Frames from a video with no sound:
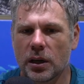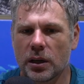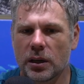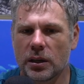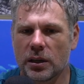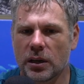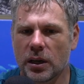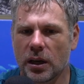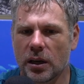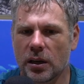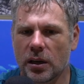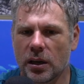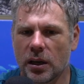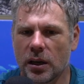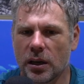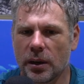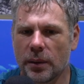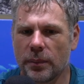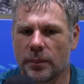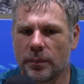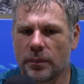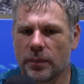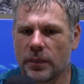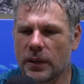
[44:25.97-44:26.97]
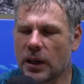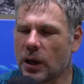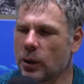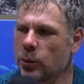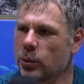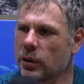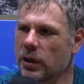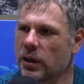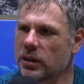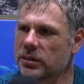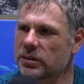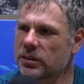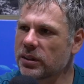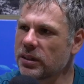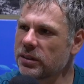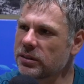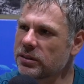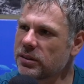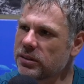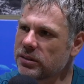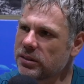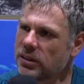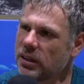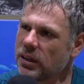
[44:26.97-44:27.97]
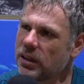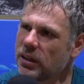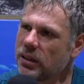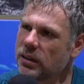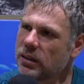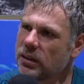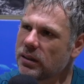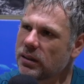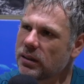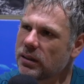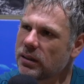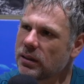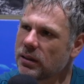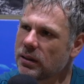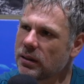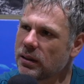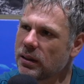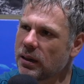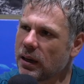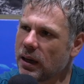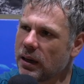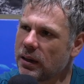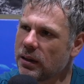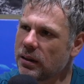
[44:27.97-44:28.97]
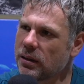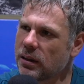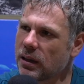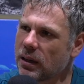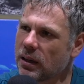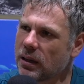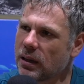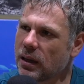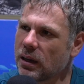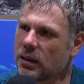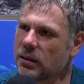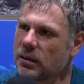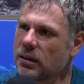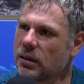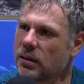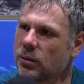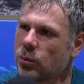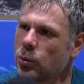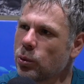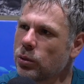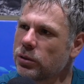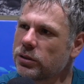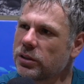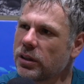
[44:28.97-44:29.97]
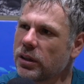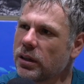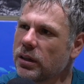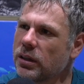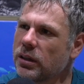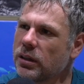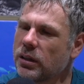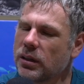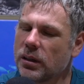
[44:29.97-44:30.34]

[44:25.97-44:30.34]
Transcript: you know, um, no one else gets to see anything under the water.